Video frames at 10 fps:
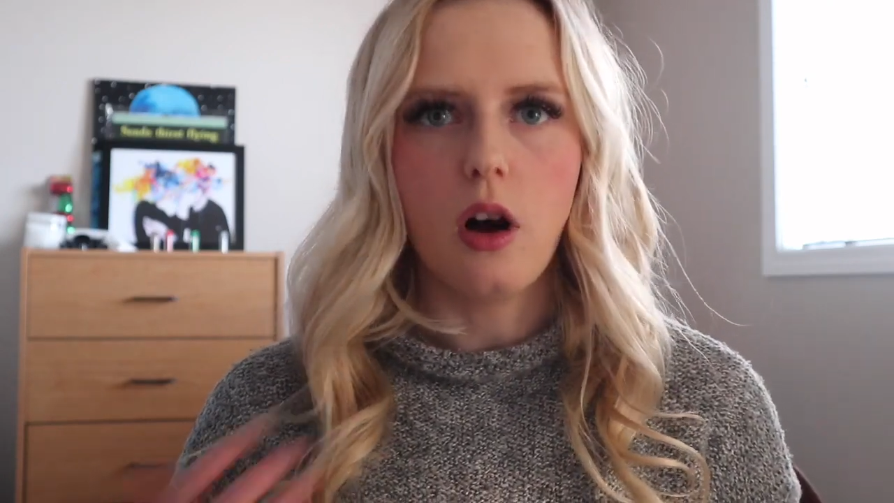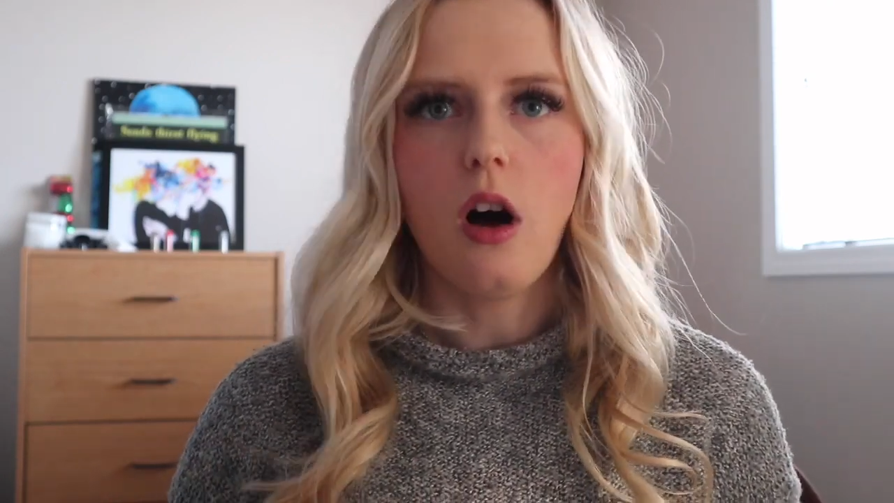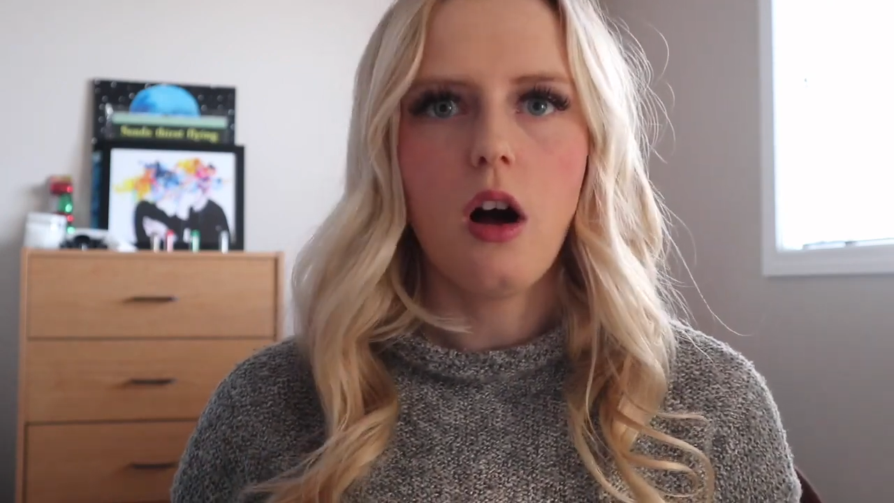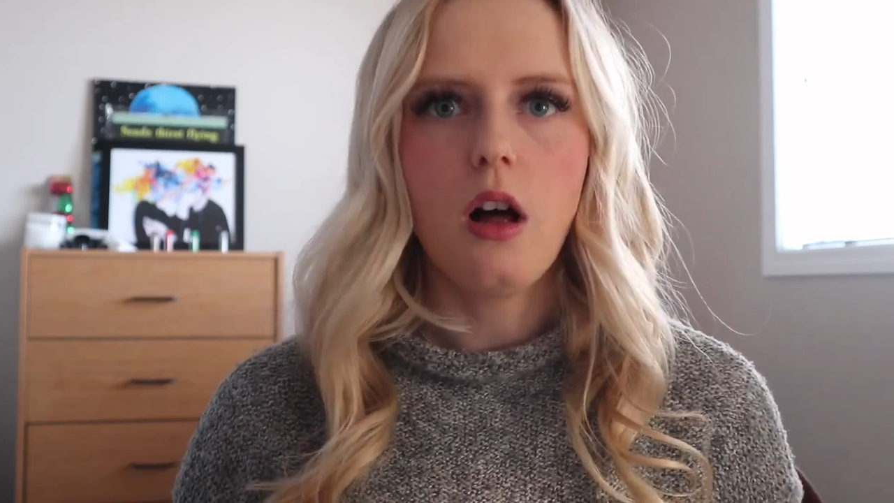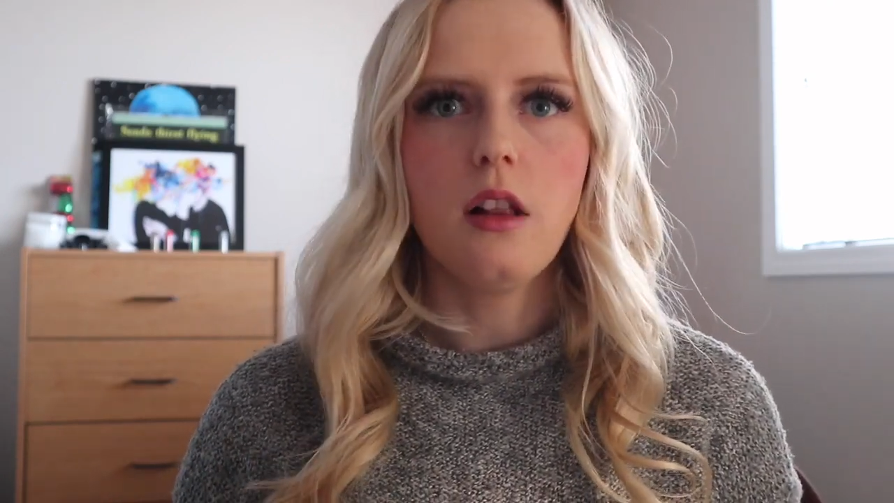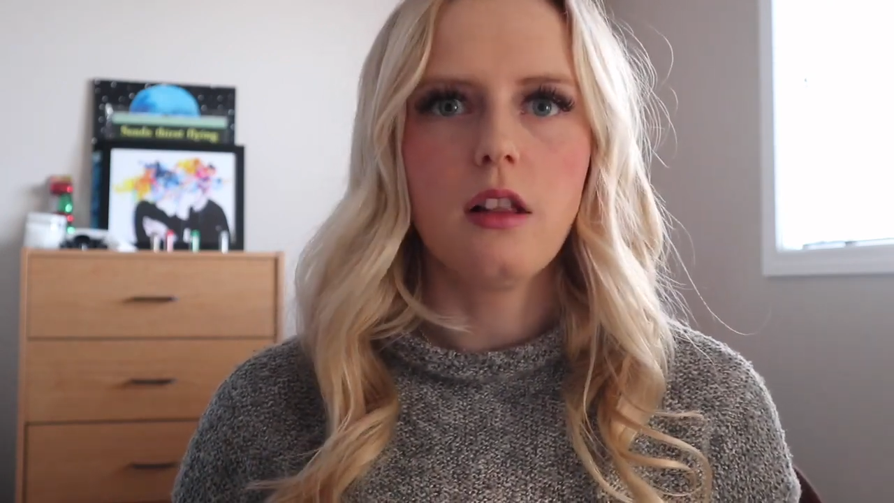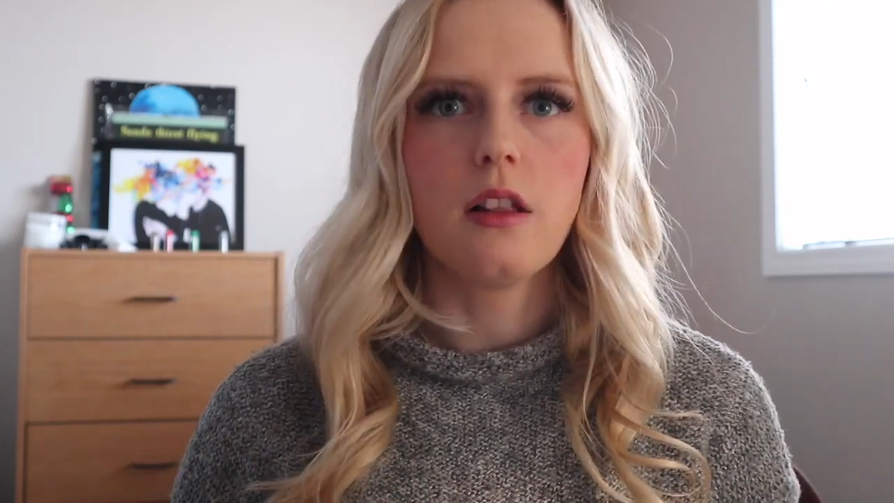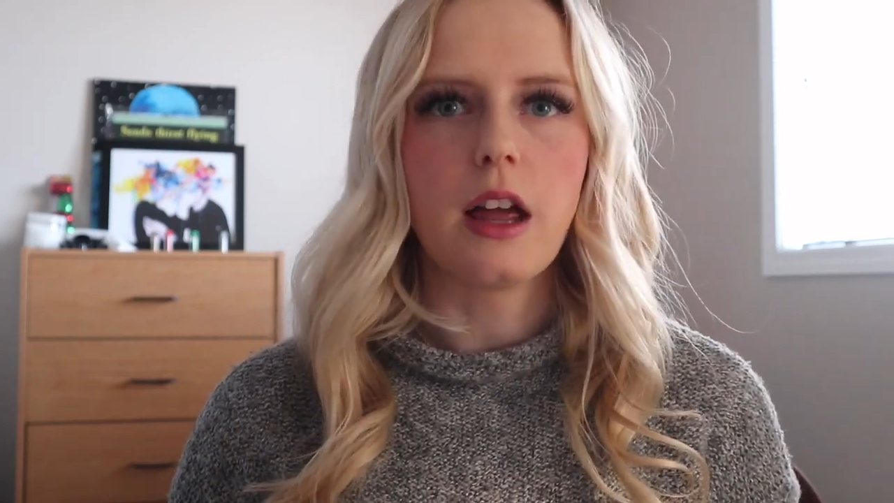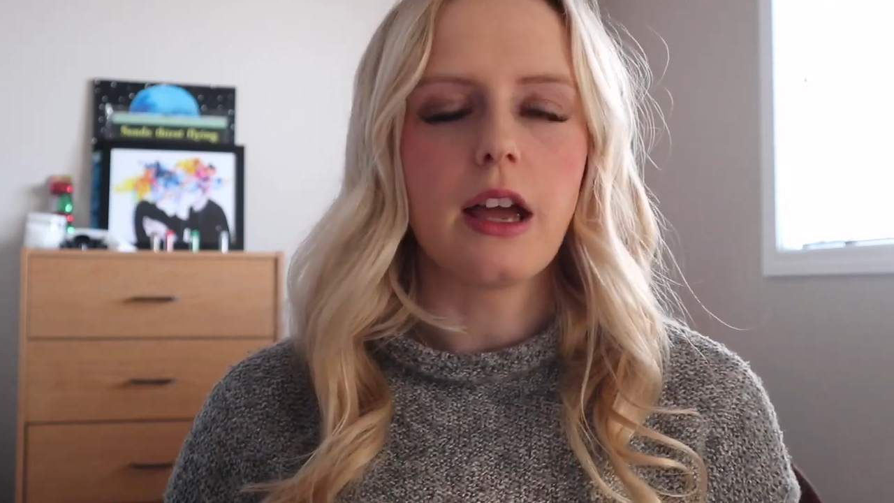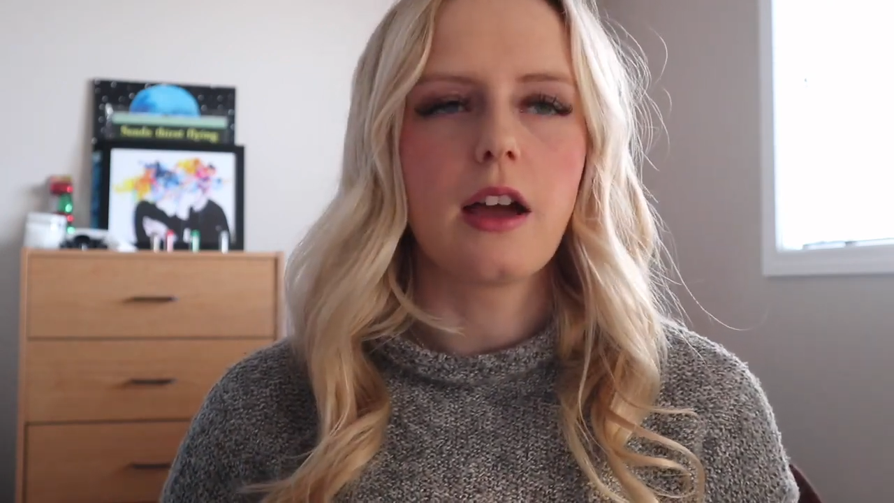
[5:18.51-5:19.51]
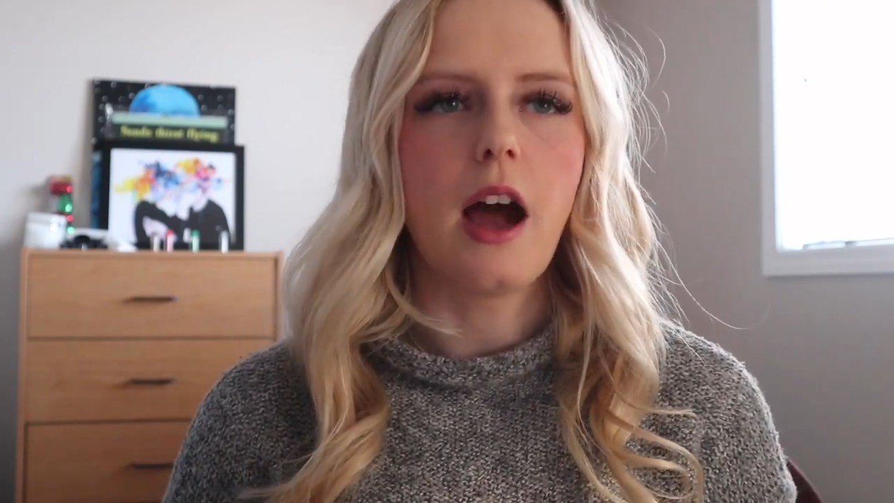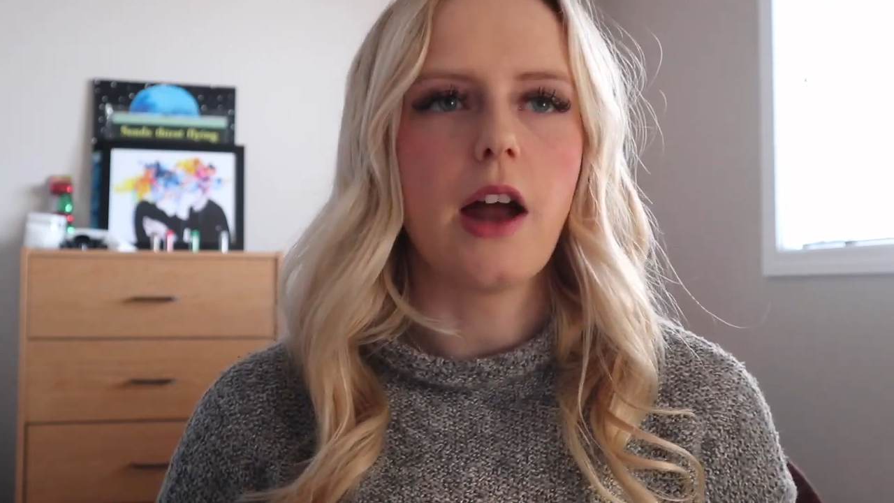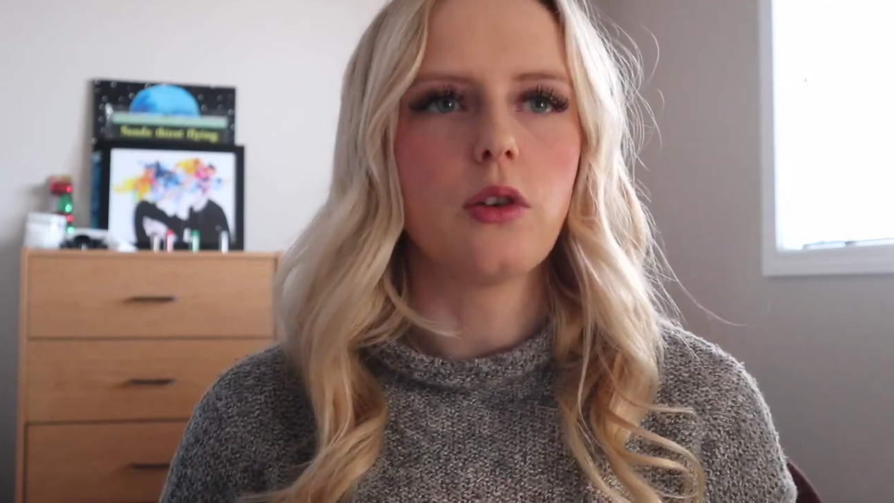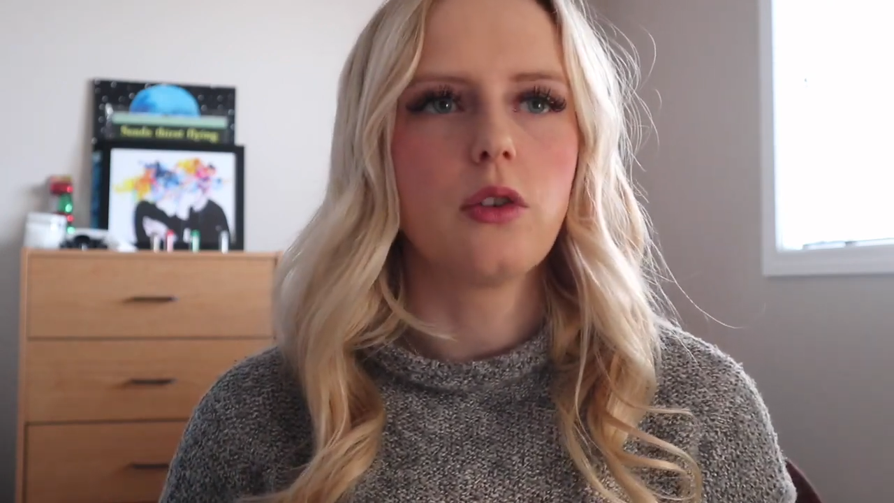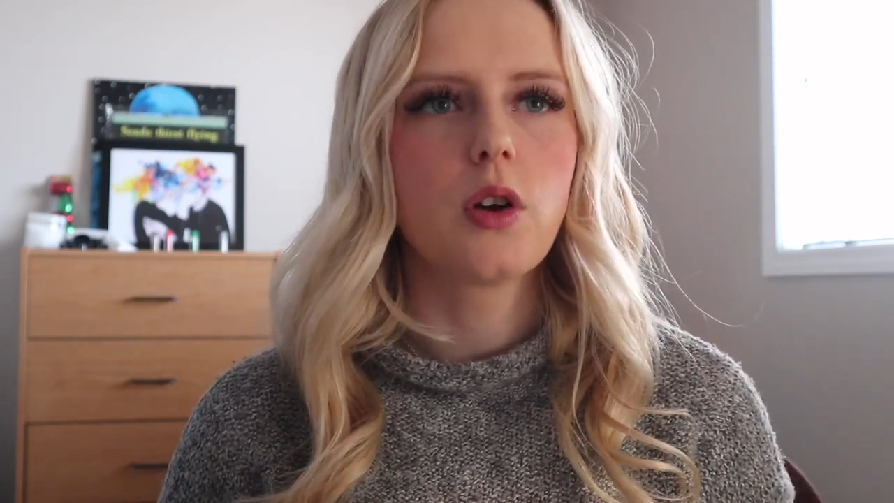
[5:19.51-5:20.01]
all? Like,
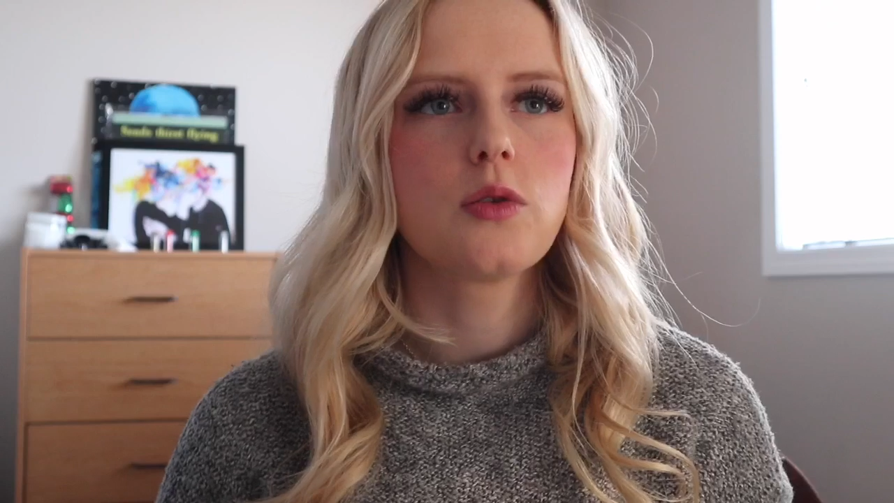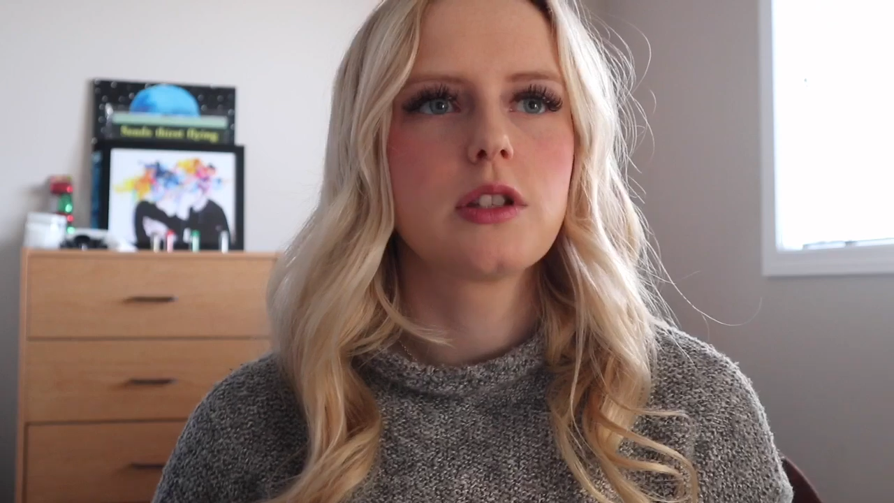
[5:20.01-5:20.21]
I don't know.